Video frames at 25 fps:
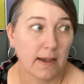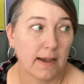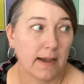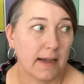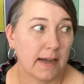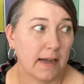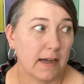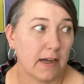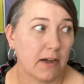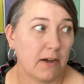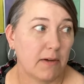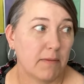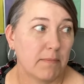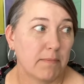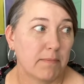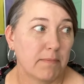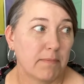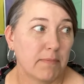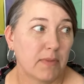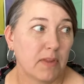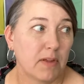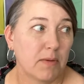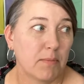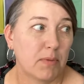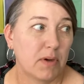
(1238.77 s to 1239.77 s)

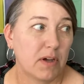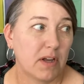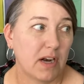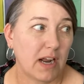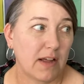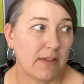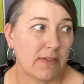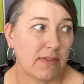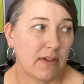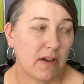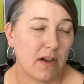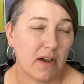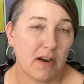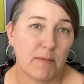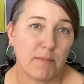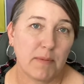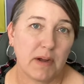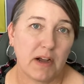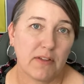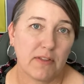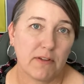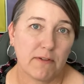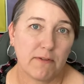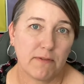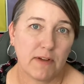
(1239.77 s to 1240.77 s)
But I thought
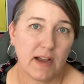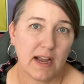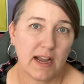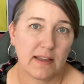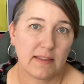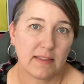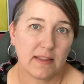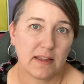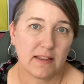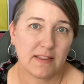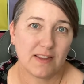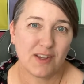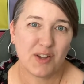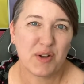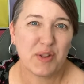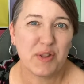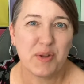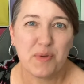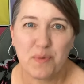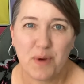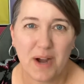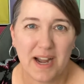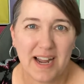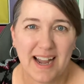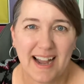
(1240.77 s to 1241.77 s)
about the fact that the only
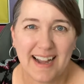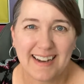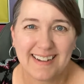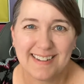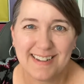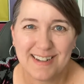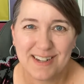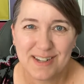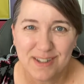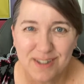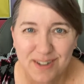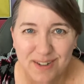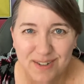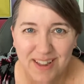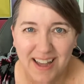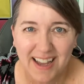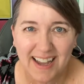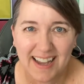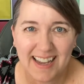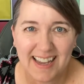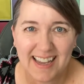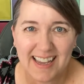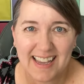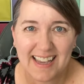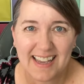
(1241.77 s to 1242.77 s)
way I knew that
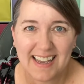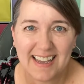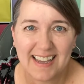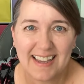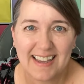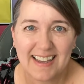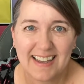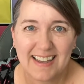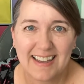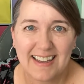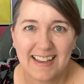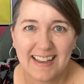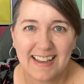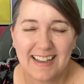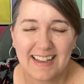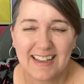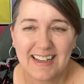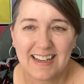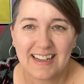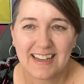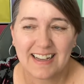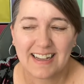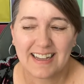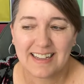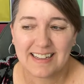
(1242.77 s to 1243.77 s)
he
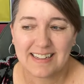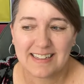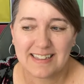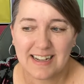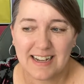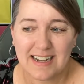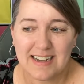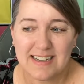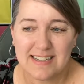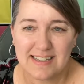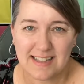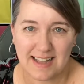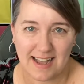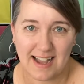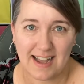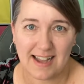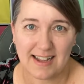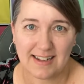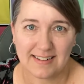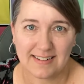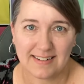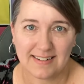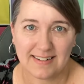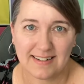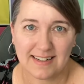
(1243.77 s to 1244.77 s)
does
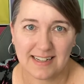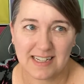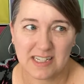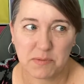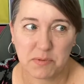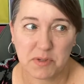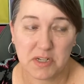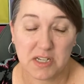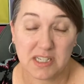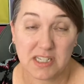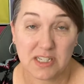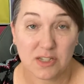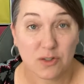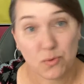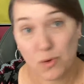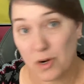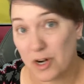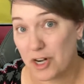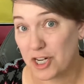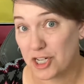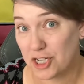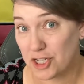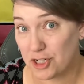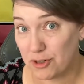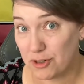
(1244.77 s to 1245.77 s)
that is because he's
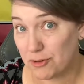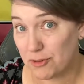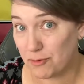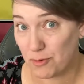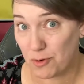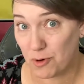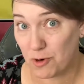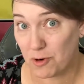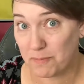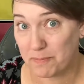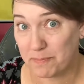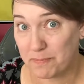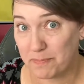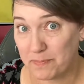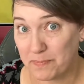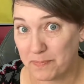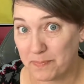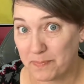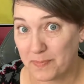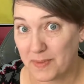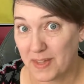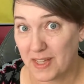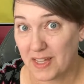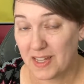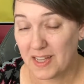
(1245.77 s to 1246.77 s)
wearing his uniform.
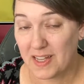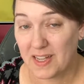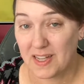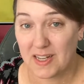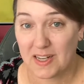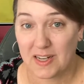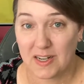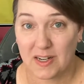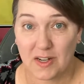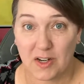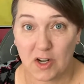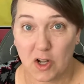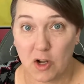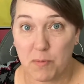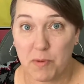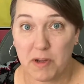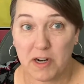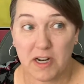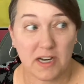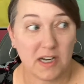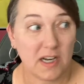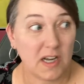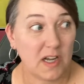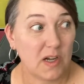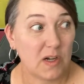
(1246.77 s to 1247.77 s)

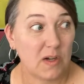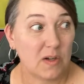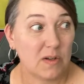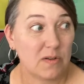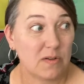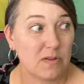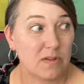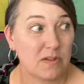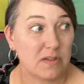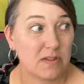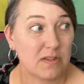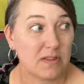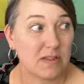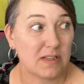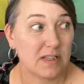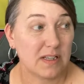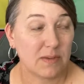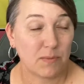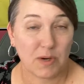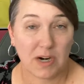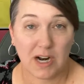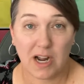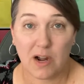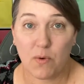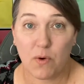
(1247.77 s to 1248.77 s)
Nobody knows
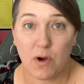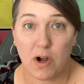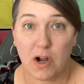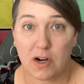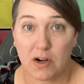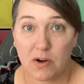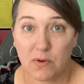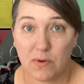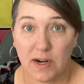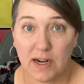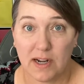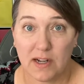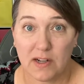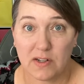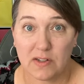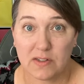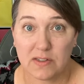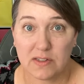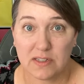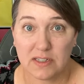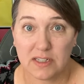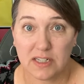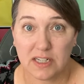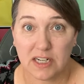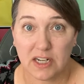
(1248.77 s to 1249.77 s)
when I walk
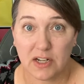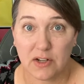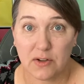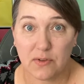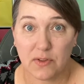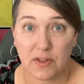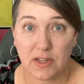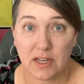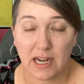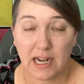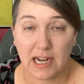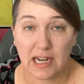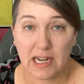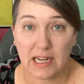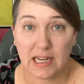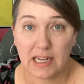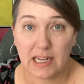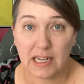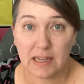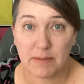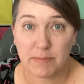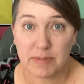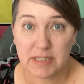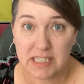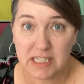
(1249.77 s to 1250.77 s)
around, that I
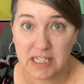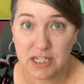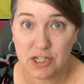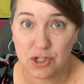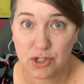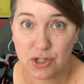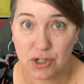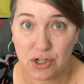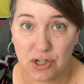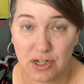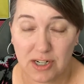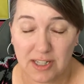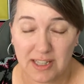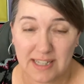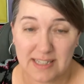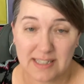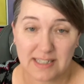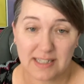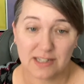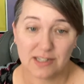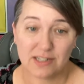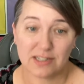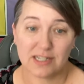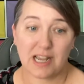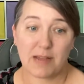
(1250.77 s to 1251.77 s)
am a teacher, unless
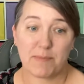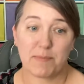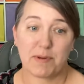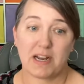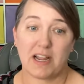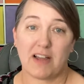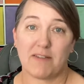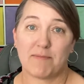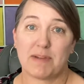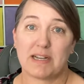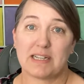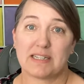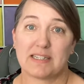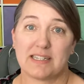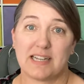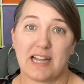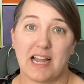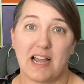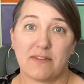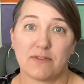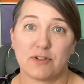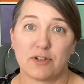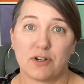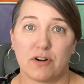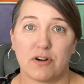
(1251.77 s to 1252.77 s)
I just happen to have my
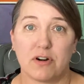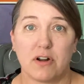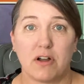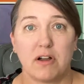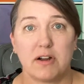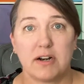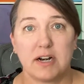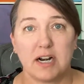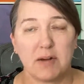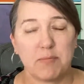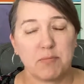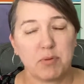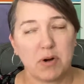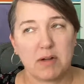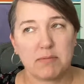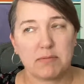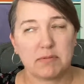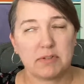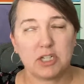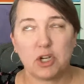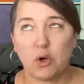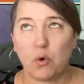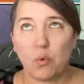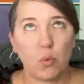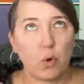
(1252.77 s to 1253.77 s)
staff shirt on, and I
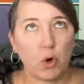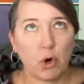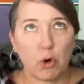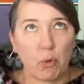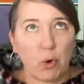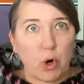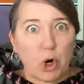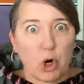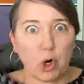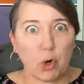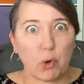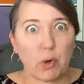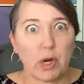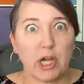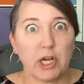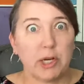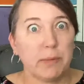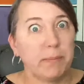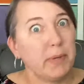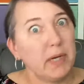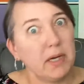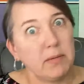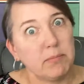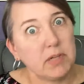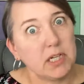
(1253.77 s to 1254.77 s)
probably don't want to walk around
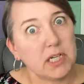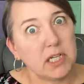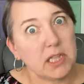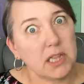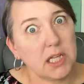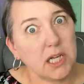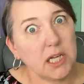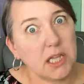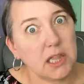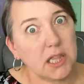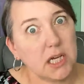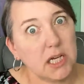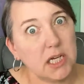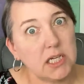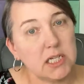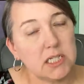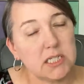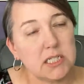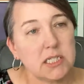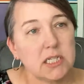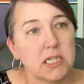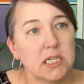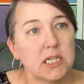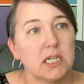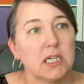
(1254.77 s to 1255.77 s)
in public like
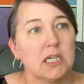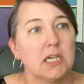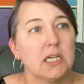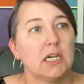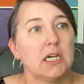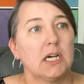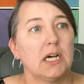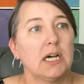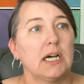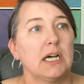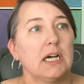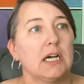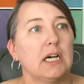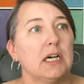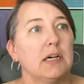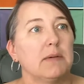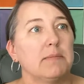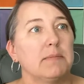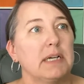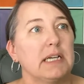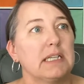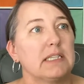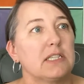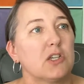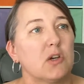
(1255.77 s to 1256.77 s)
that.
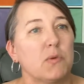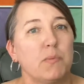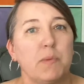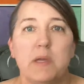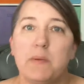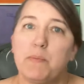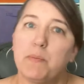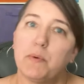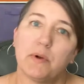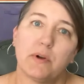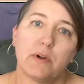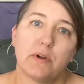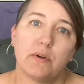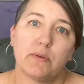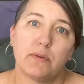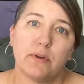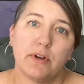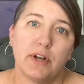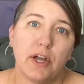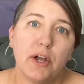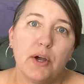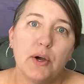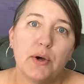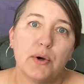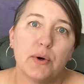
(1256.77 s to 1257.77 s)
And so people don't
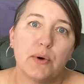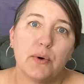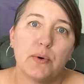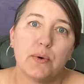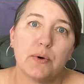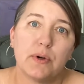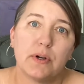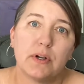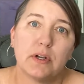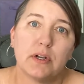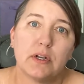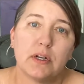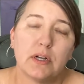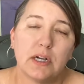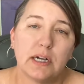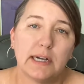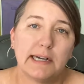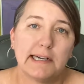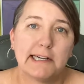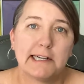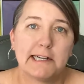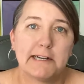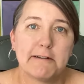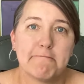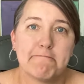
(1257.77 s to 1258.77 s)
know,
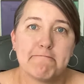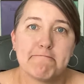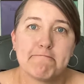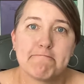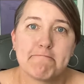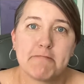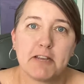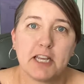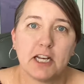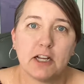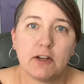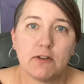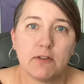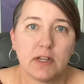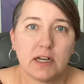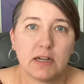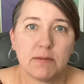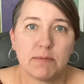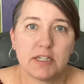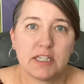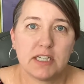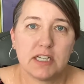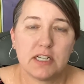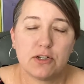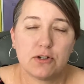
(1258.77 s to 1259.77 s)
that
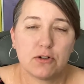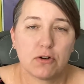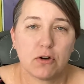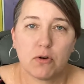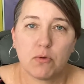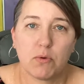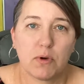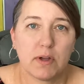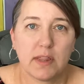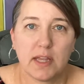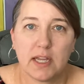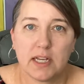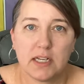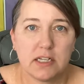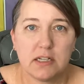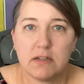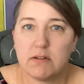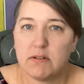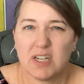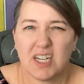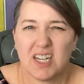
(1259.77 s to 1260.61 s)
I'm a teacher or what they do.